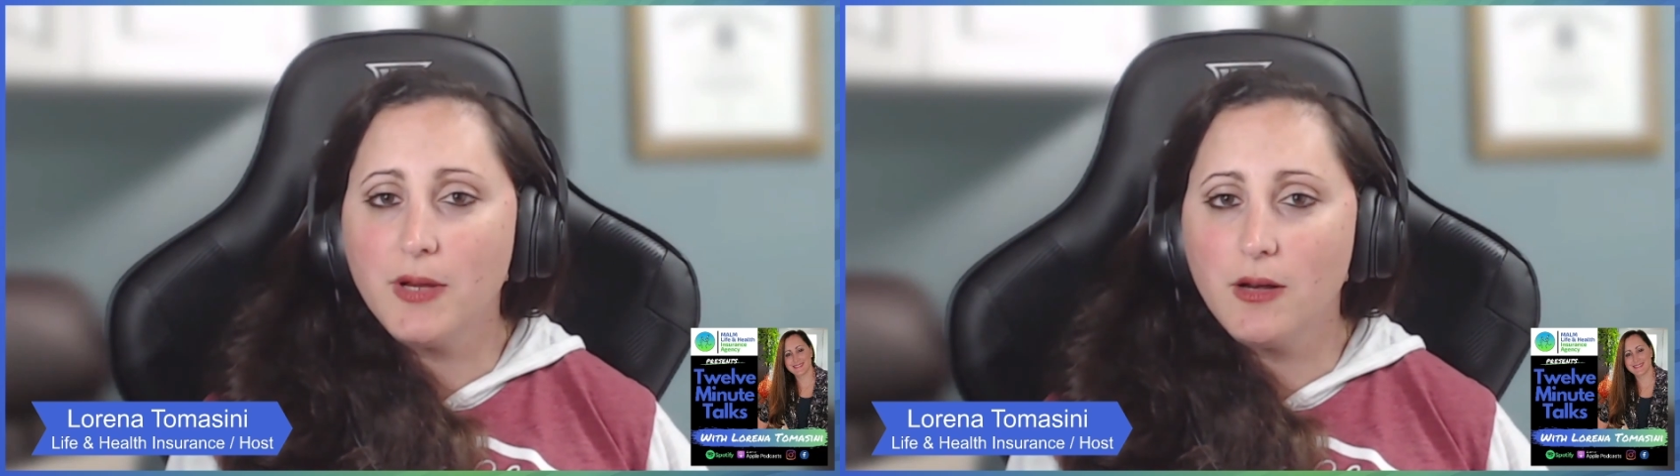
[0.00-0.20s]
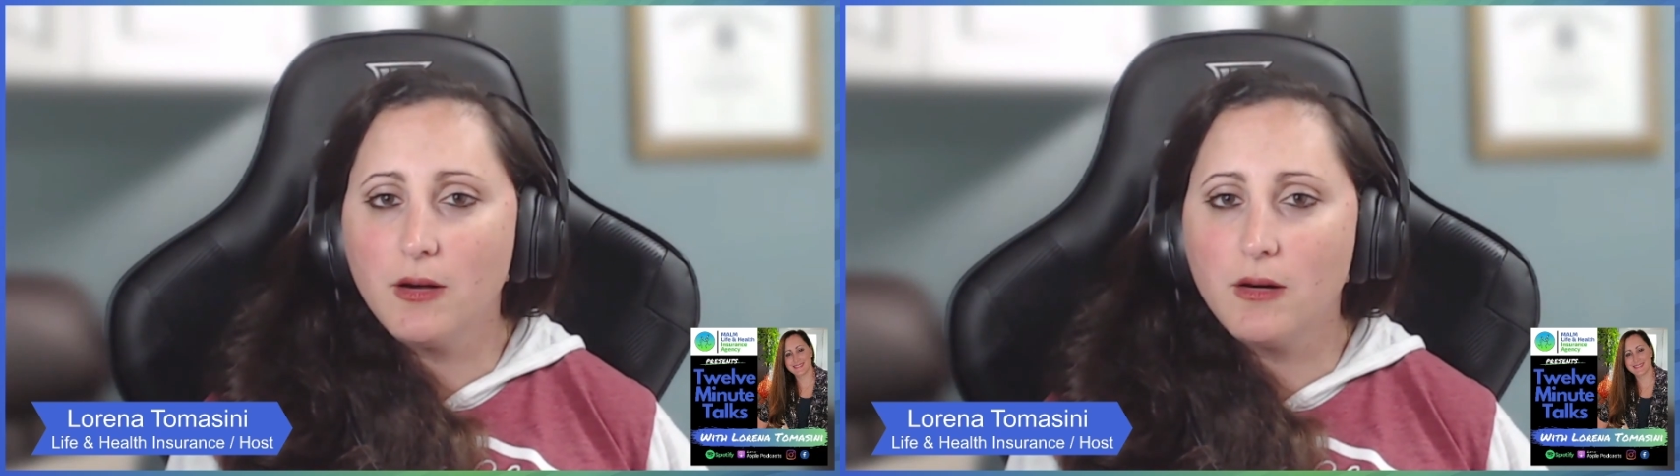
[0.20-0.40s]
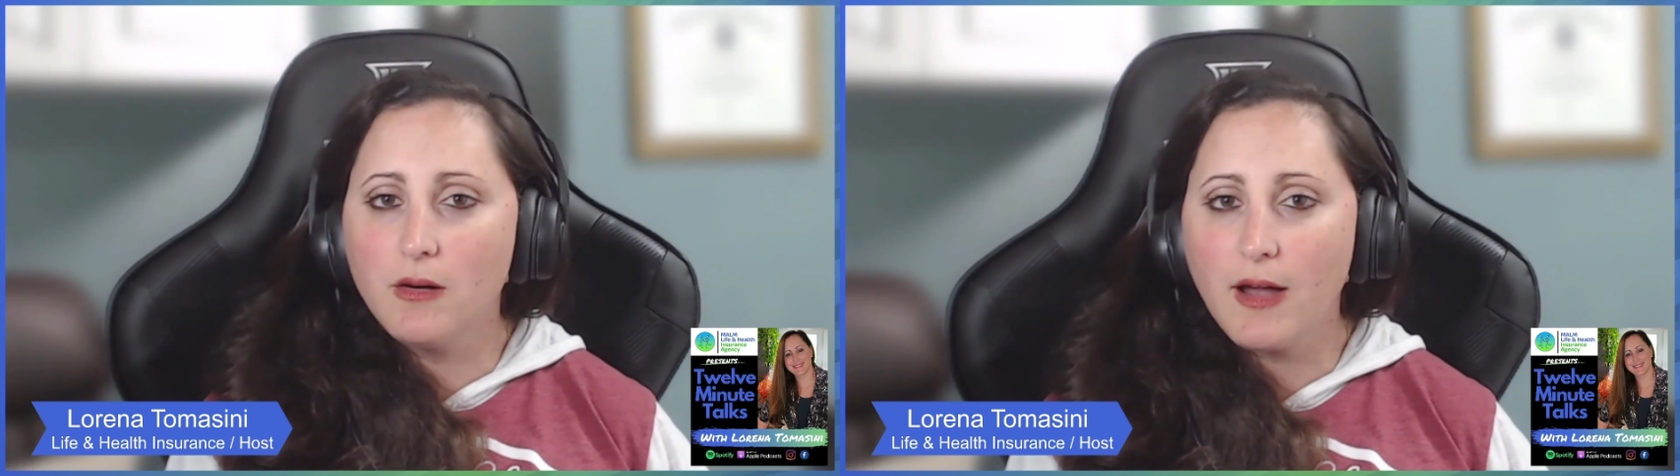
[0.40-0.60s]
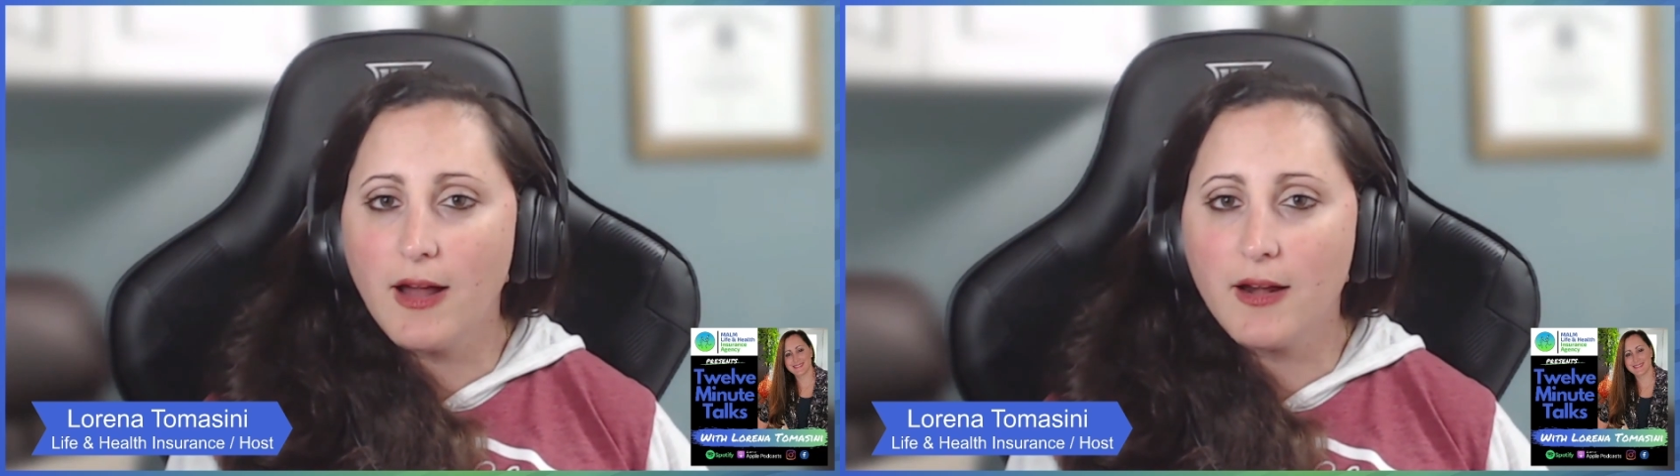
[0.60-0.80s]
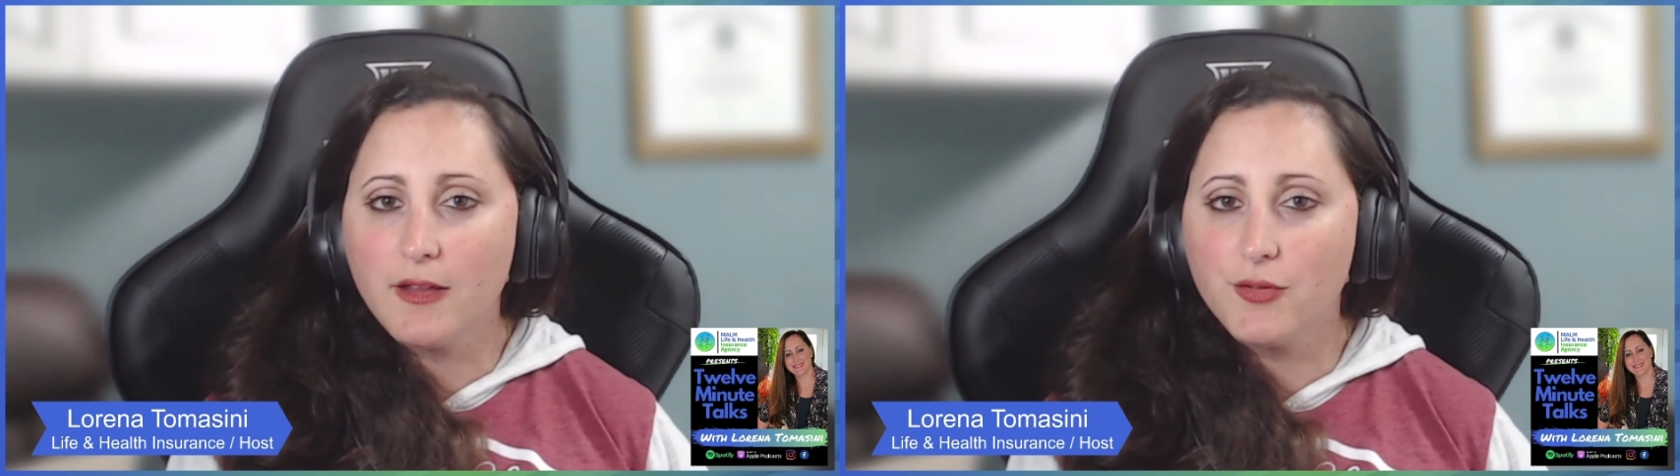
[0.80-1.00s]
below
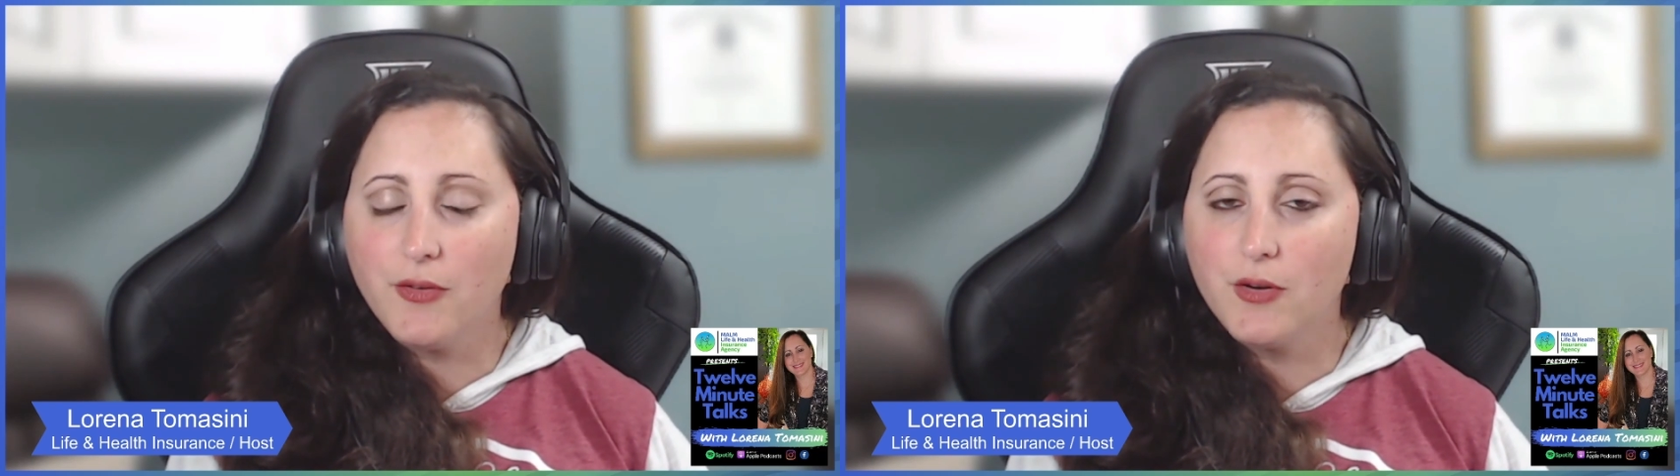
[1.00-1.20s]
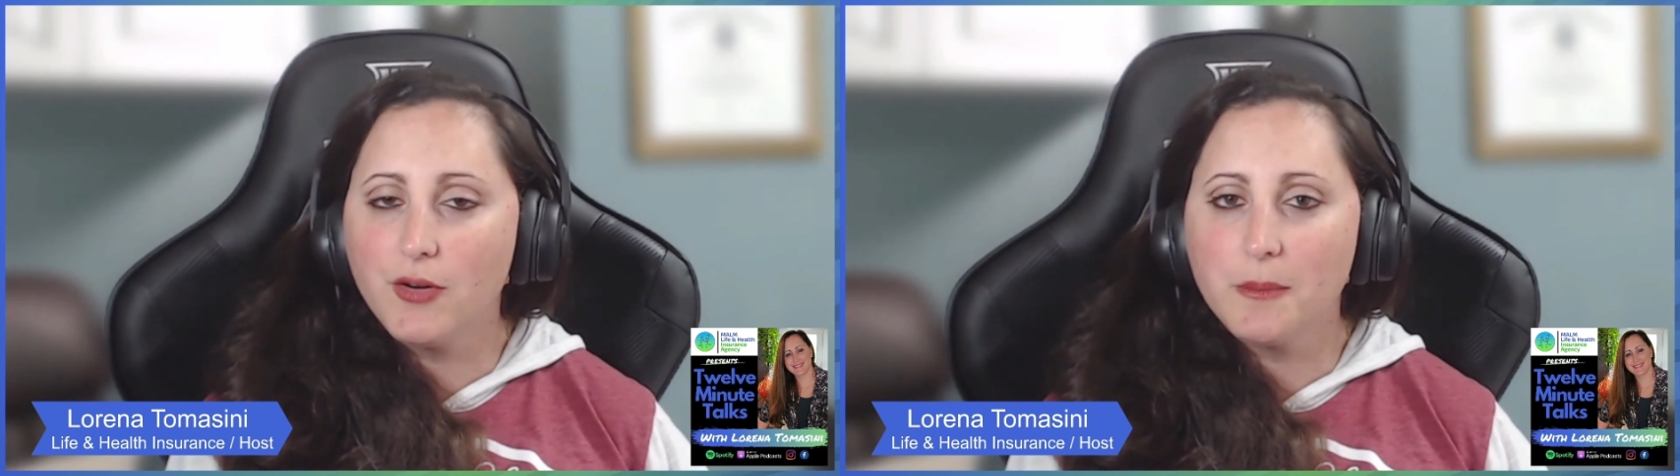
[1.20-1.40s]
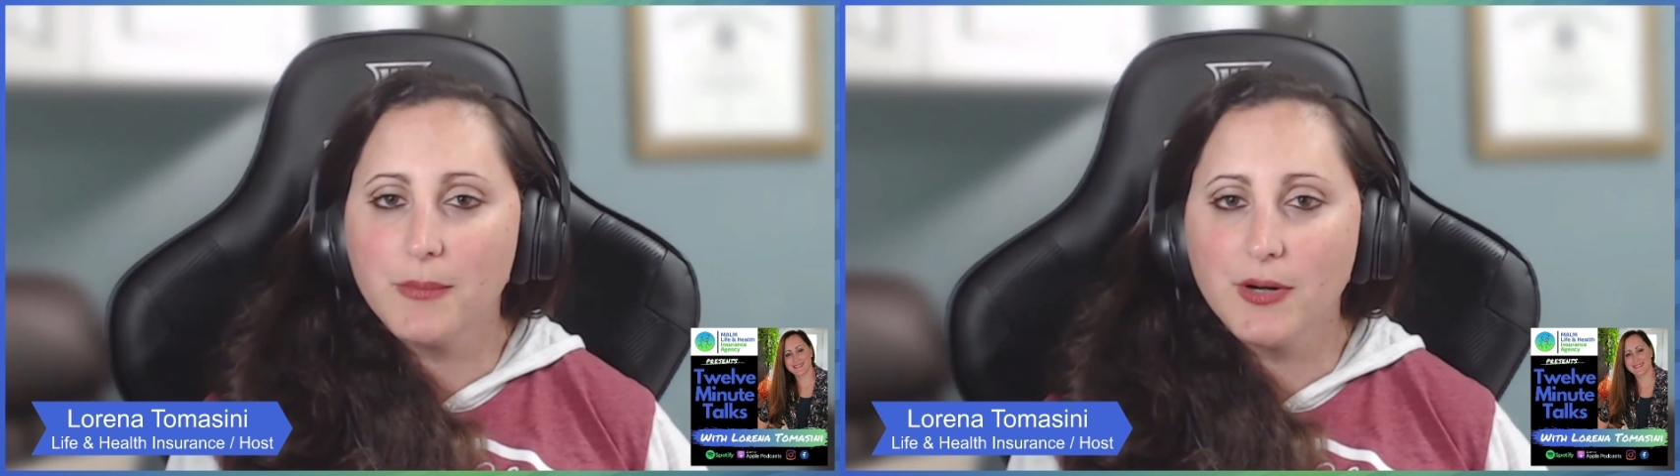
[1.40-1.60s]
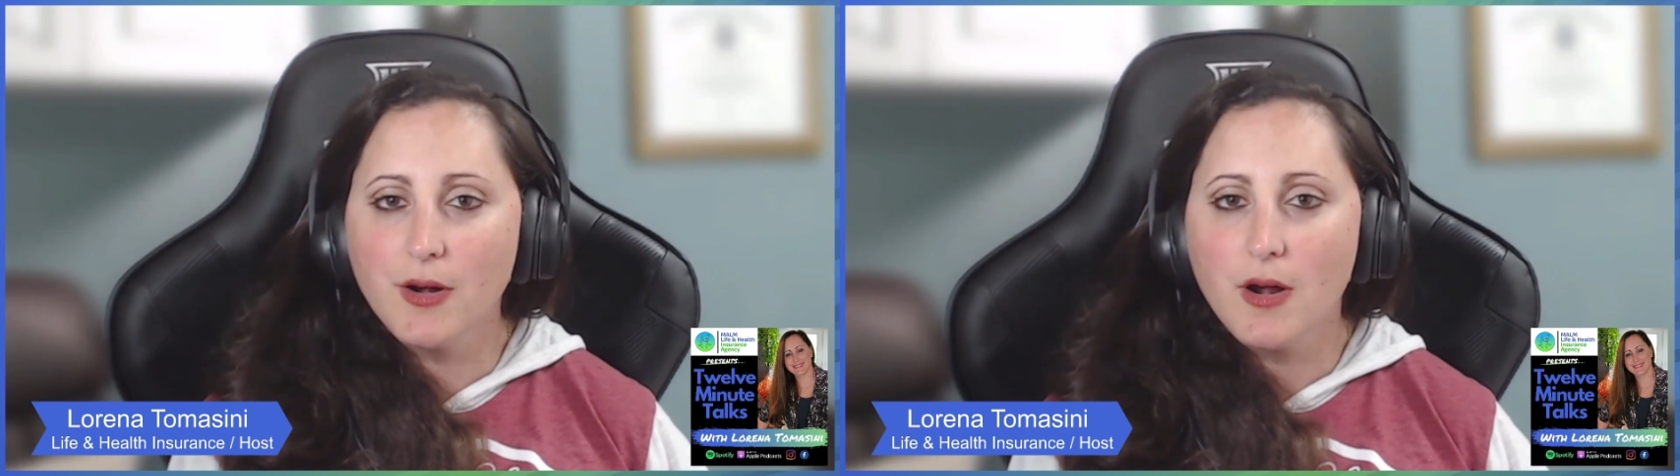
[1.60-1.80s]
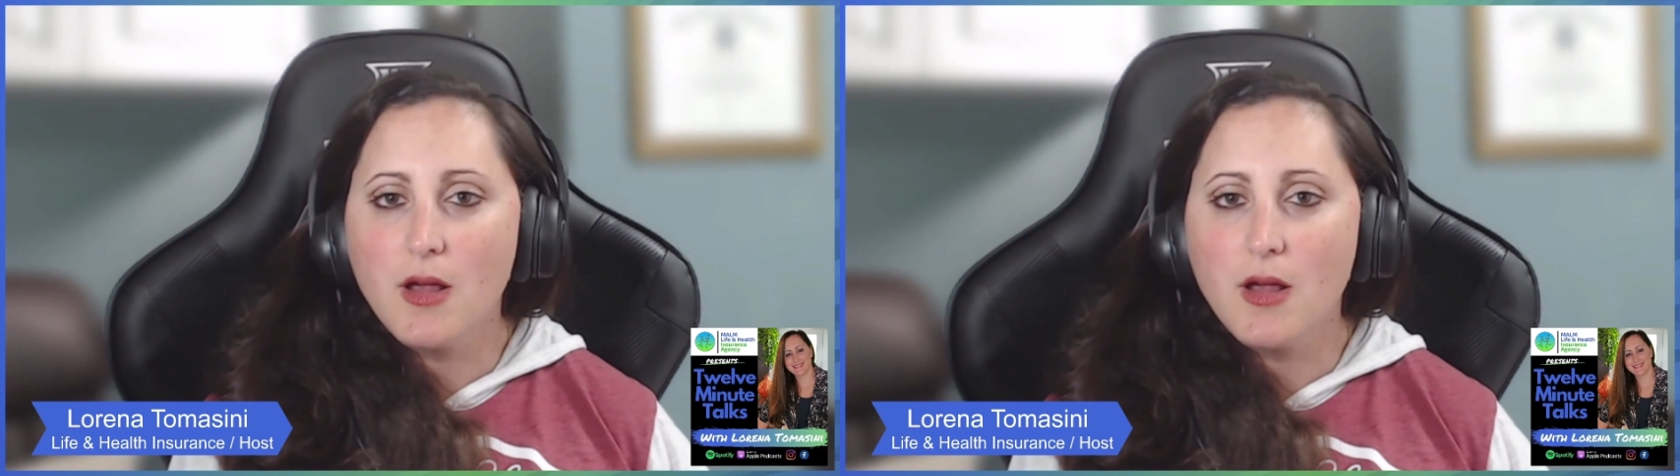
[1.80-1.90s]
and his phone number.